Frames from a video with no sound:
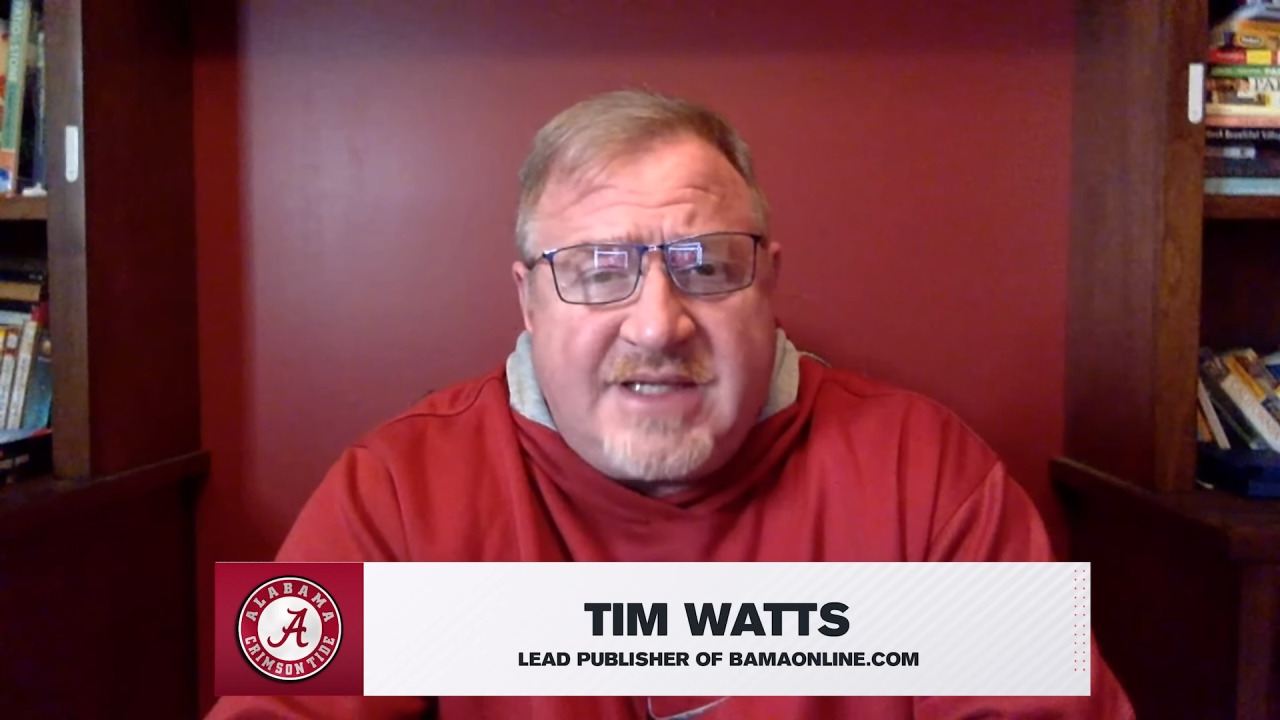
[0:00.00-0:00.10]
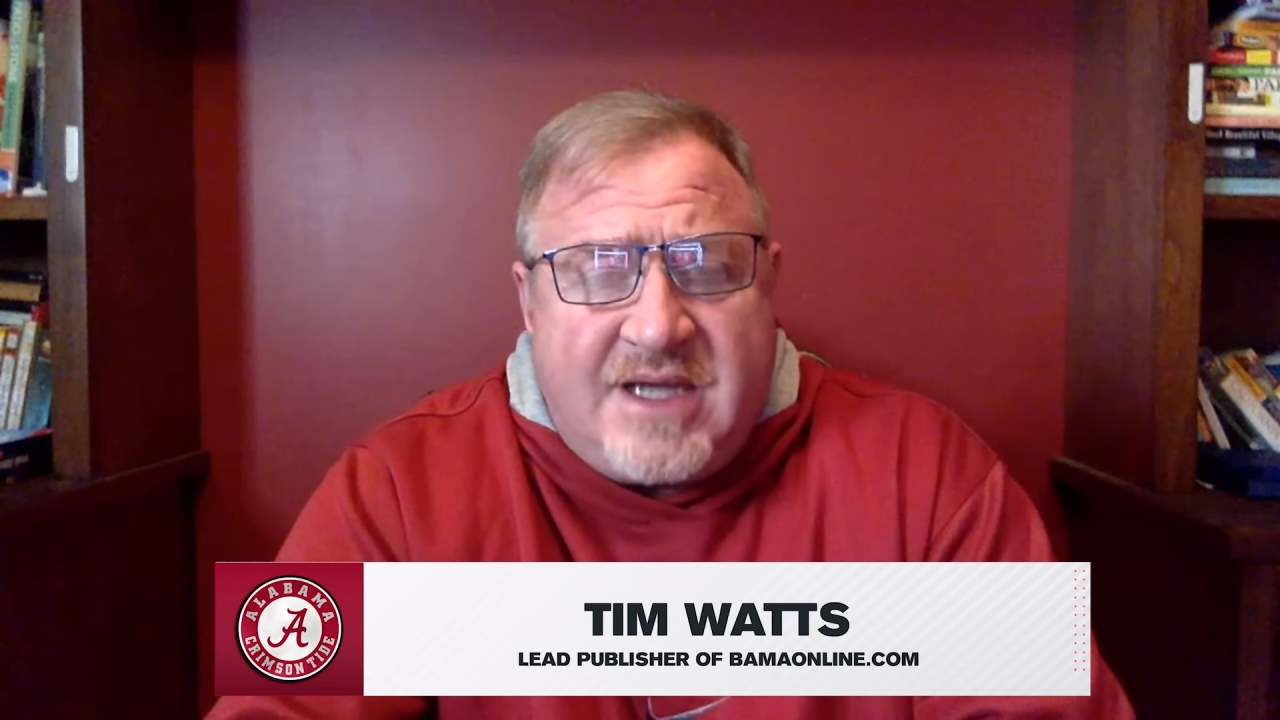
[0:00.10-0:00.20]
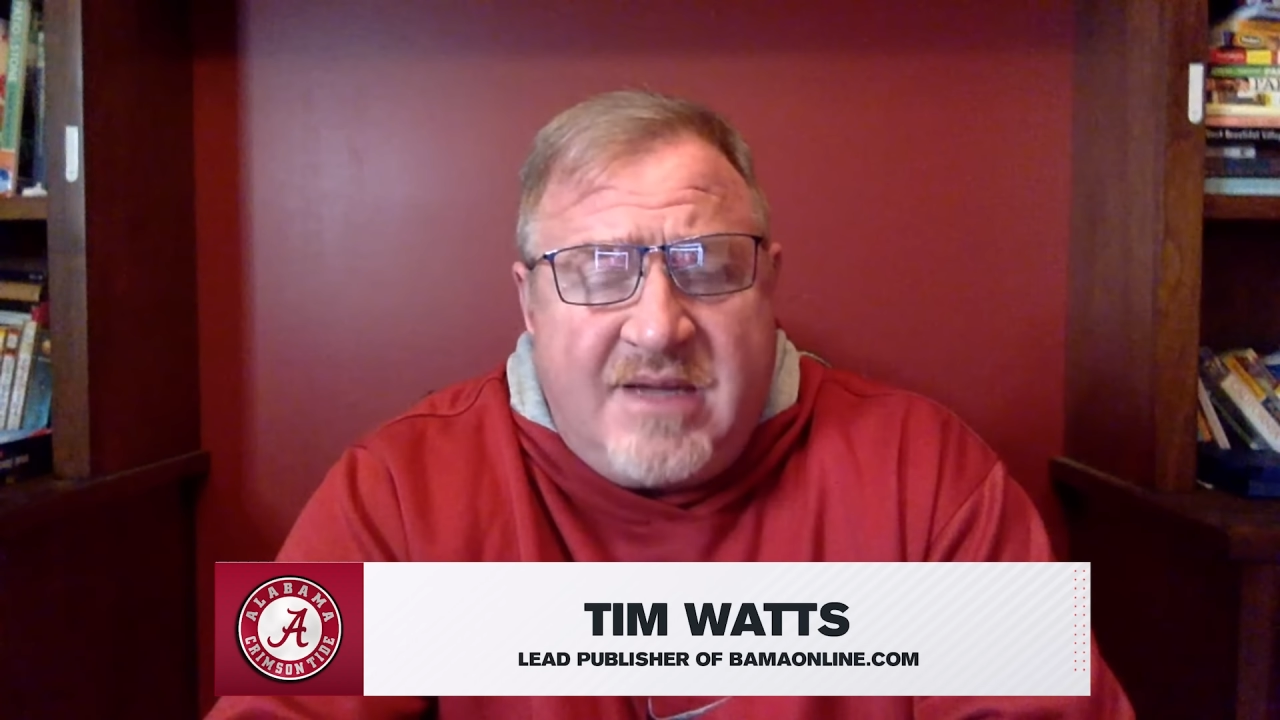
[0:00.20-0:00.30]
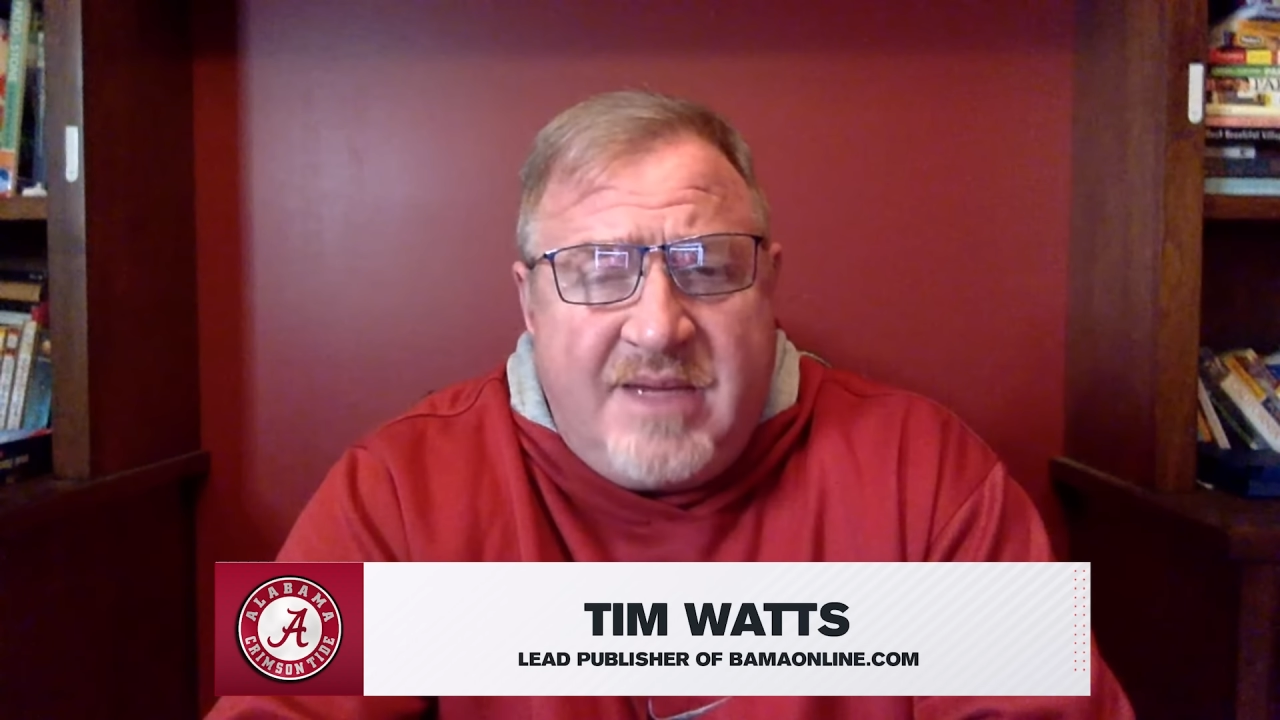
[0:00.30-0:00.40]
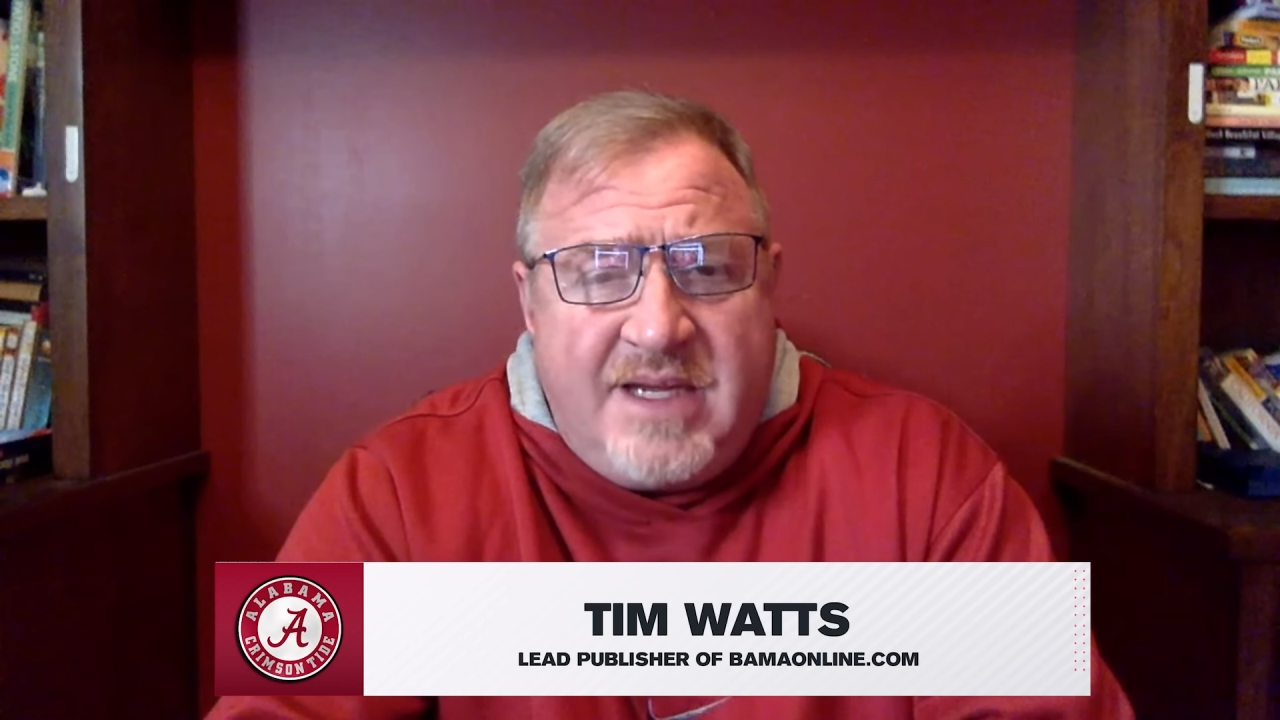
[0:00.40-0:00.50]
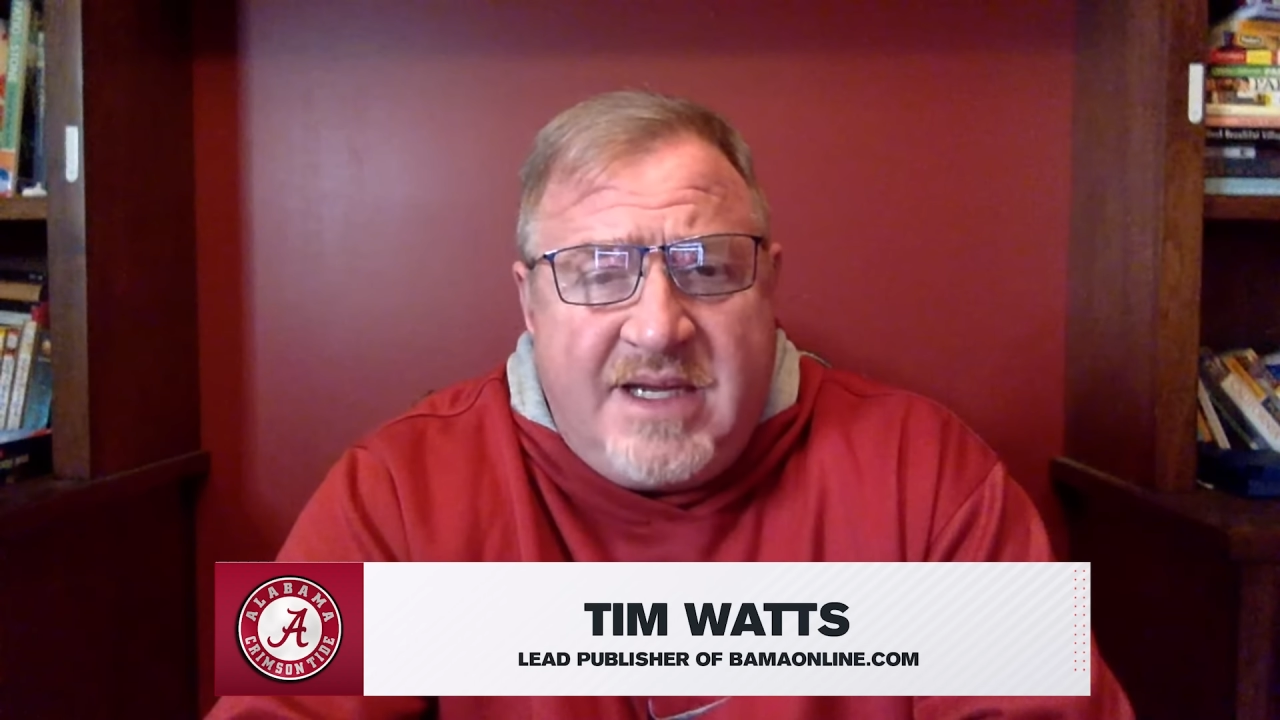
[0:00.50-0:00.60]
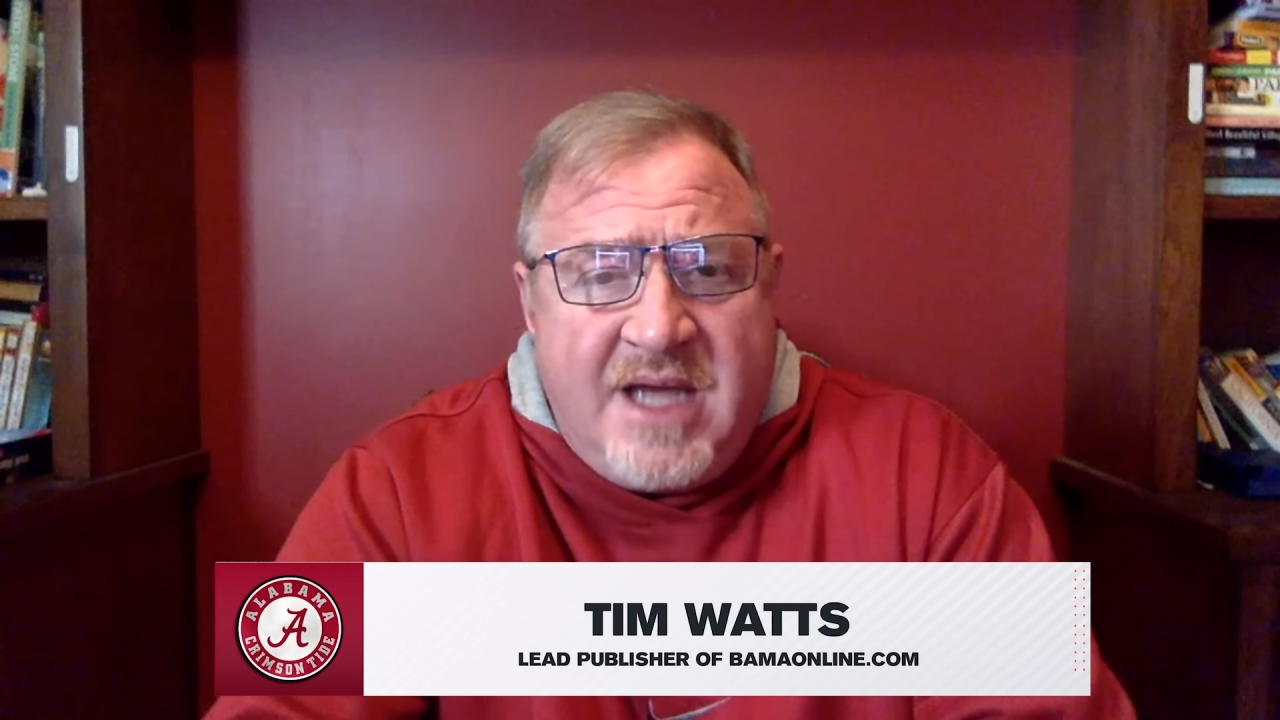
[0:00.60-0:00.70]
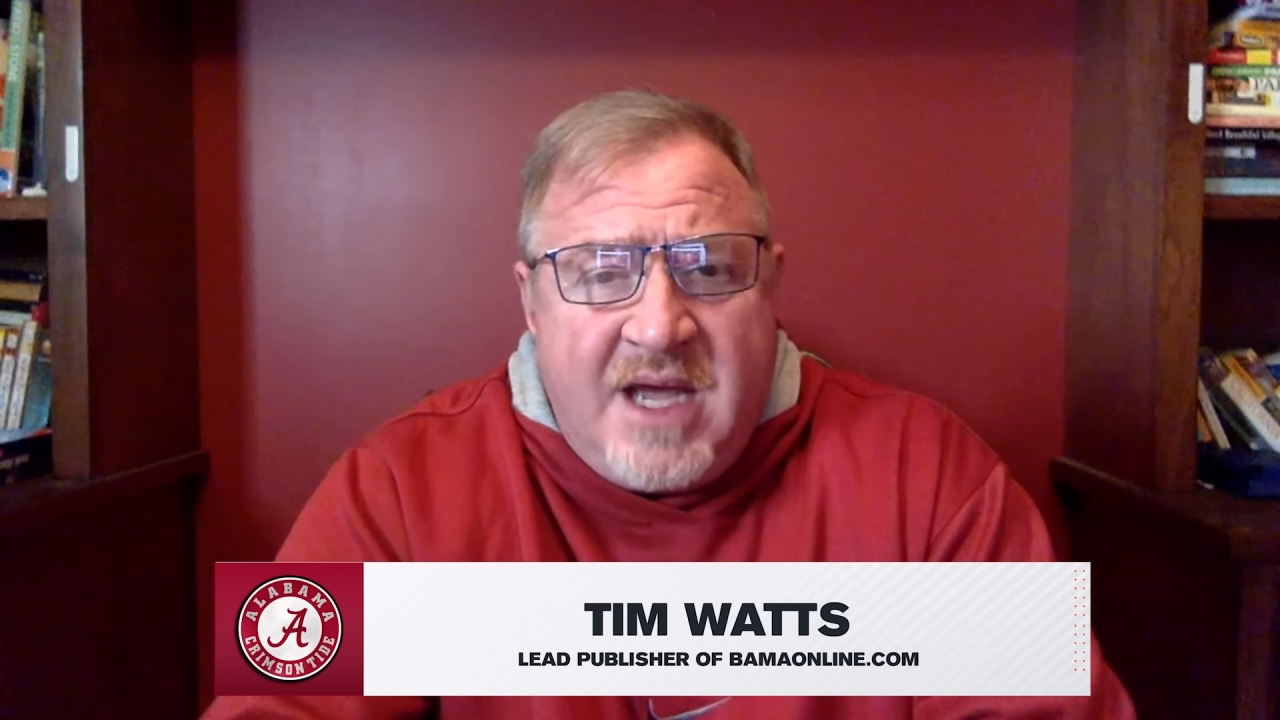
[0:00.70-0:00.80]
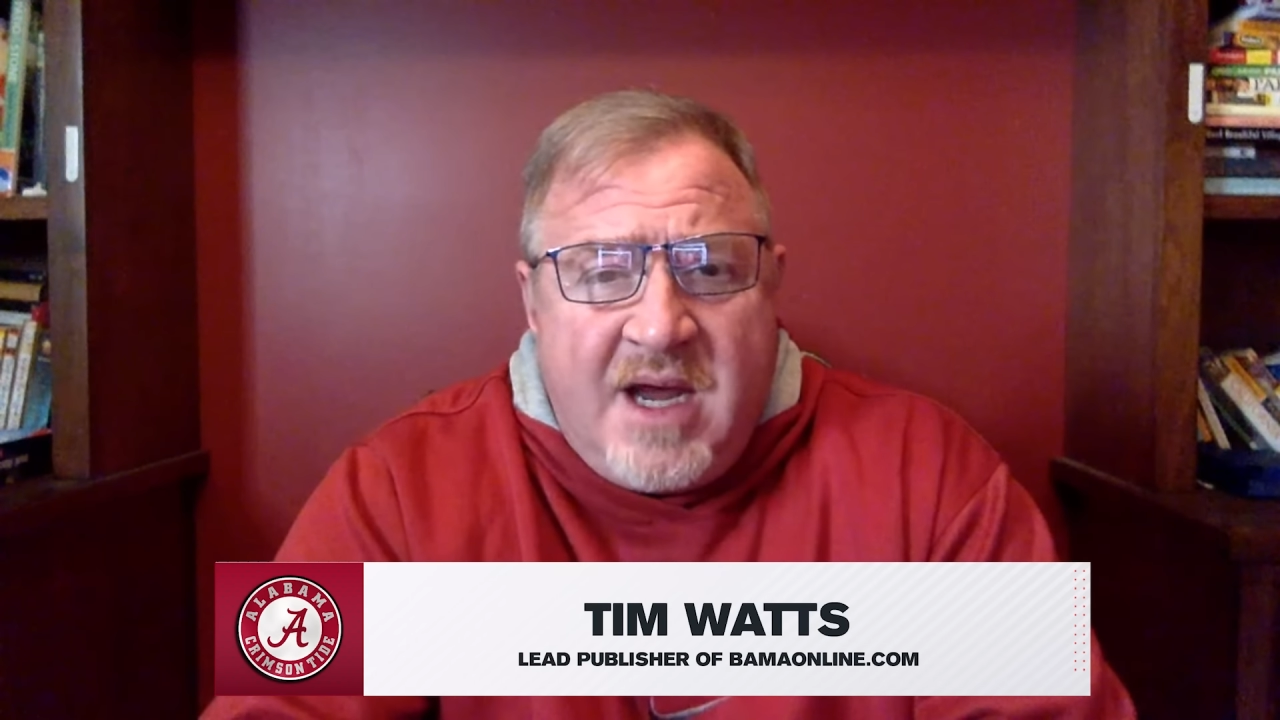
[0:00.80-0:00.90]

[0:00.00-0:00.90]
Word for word: to come in.